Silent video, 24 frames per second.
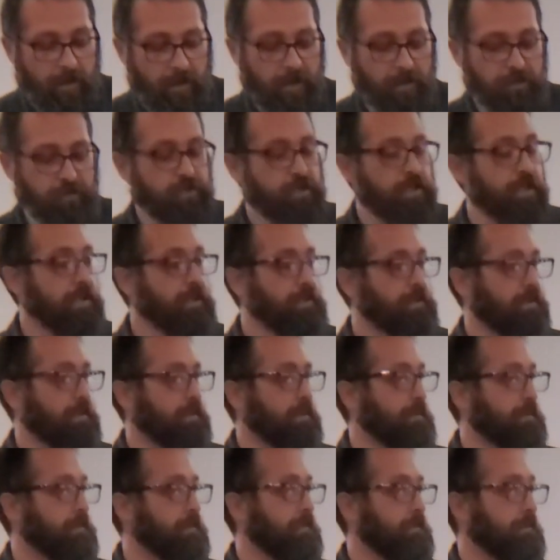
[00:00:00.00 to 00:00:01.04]
and
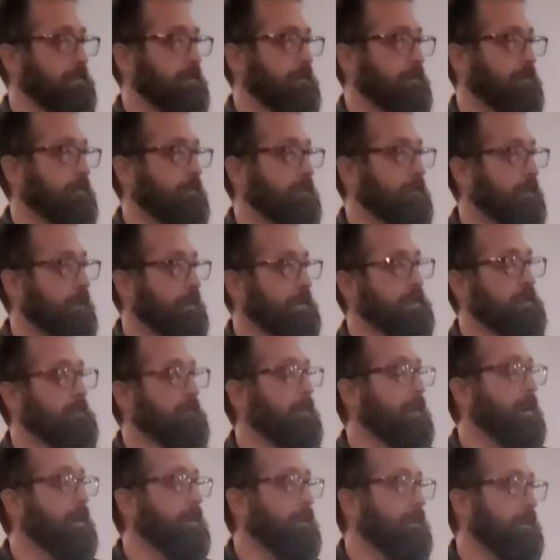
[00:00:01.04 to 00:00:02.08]
Jesus is
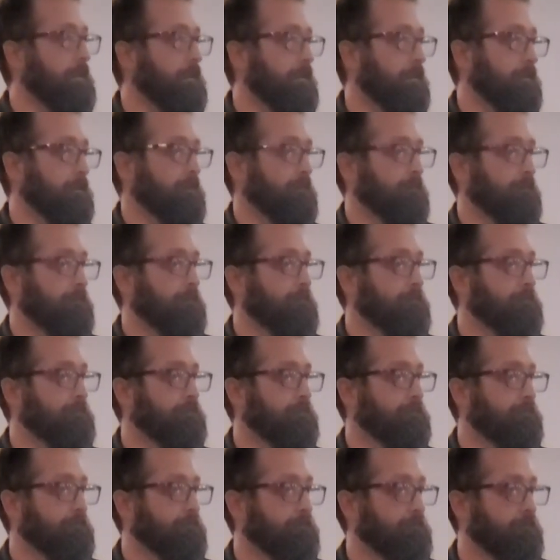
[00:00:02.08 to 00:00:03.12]
invited.
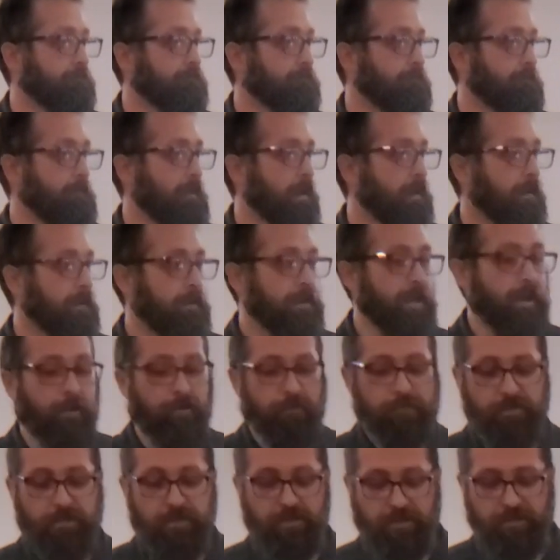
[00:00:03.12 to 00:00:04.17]

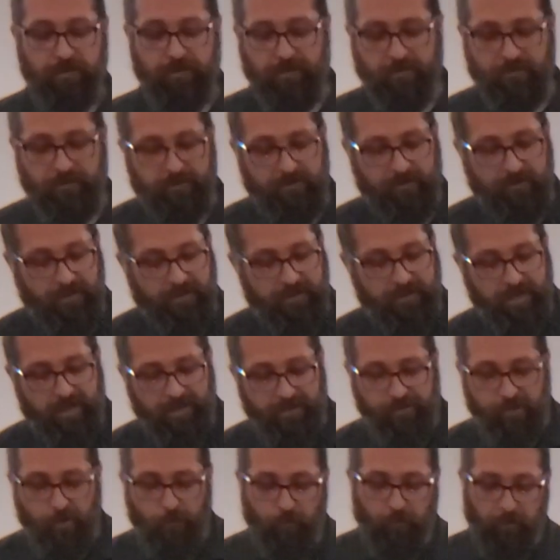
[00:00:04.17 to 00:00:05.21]
Now, Jesus, he's
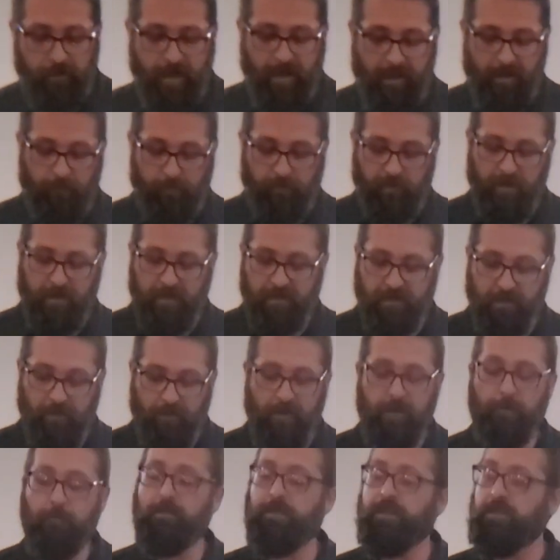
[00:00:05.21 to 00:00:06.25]
not totally out of place
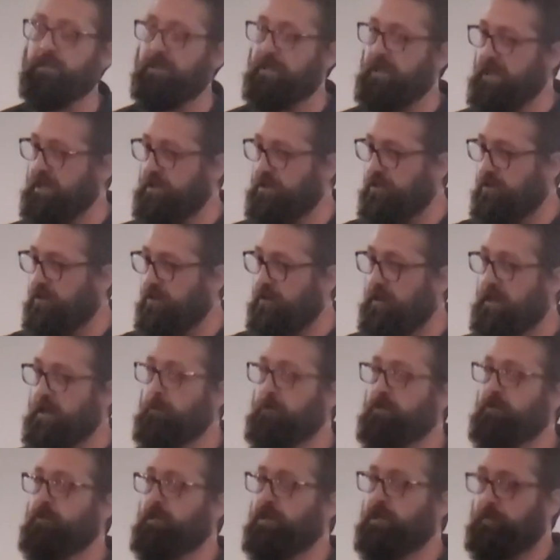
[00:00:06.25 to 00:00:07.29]
there. He was a teacher, he
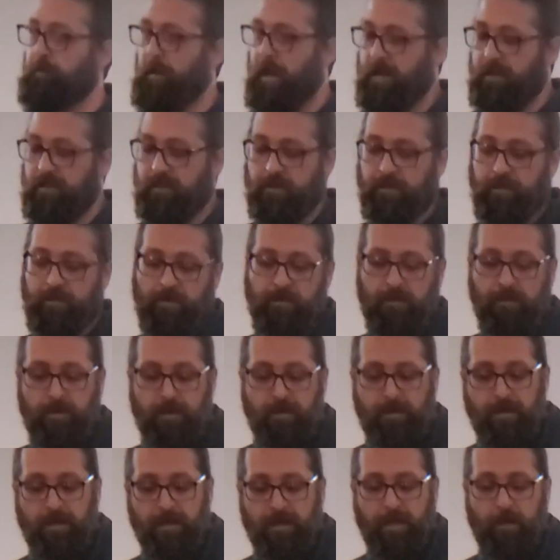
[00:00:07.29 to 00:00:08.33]
was respected,
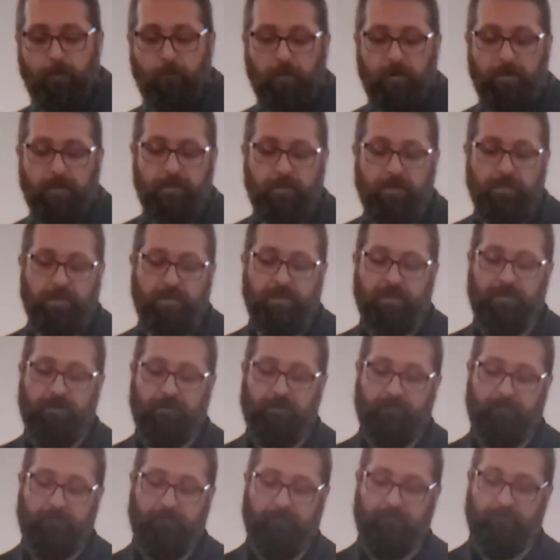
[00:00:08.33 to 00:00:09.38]
he
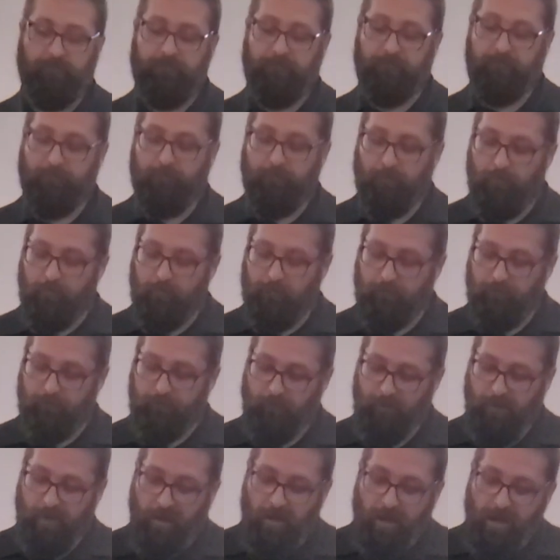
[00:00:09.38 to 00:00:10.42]
was
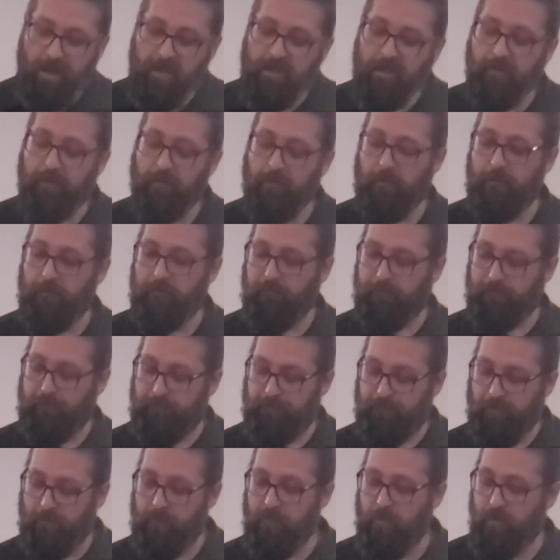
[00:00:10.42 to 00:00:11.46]
kind of
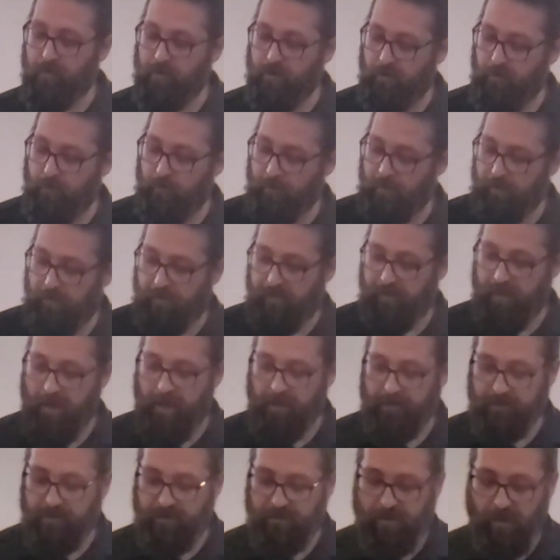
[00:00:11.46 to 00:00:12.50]
familiar with
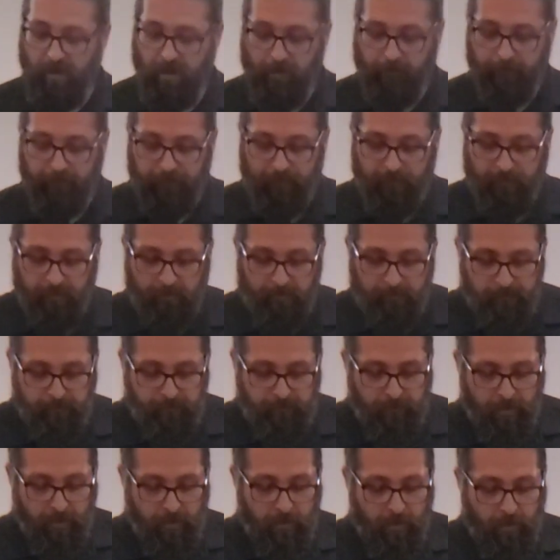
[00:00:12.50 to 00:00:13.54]
that stuff,
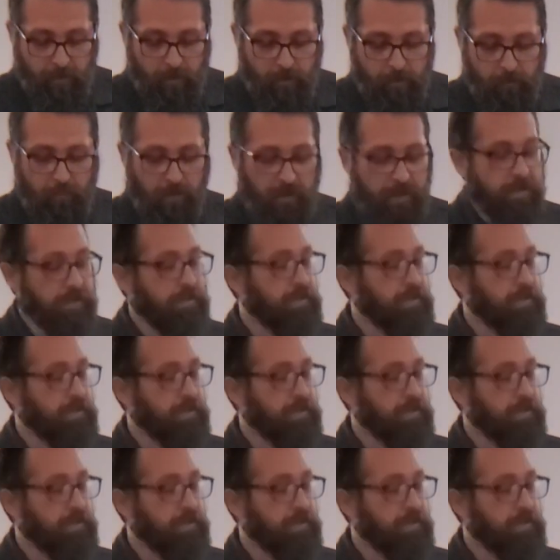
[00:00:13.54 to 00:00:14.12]
but he